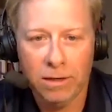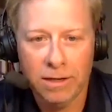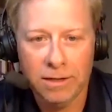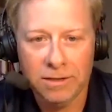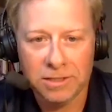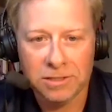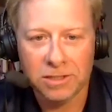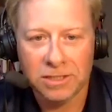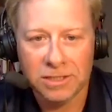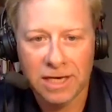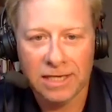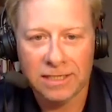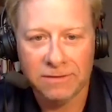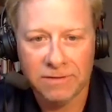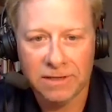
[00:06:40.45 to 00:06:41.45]
in the
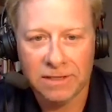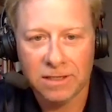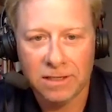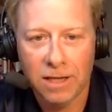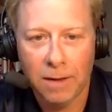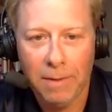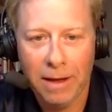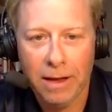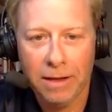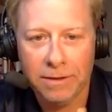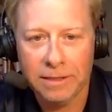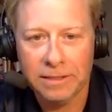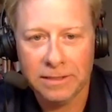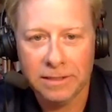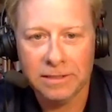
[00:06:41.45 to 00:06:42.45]
success of this club and
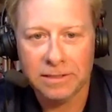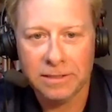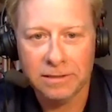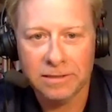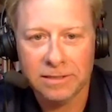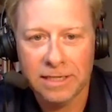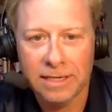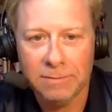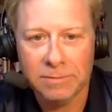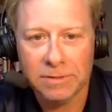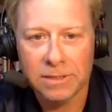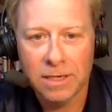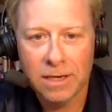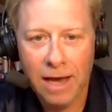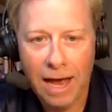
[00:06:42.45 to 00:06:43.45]
these teams.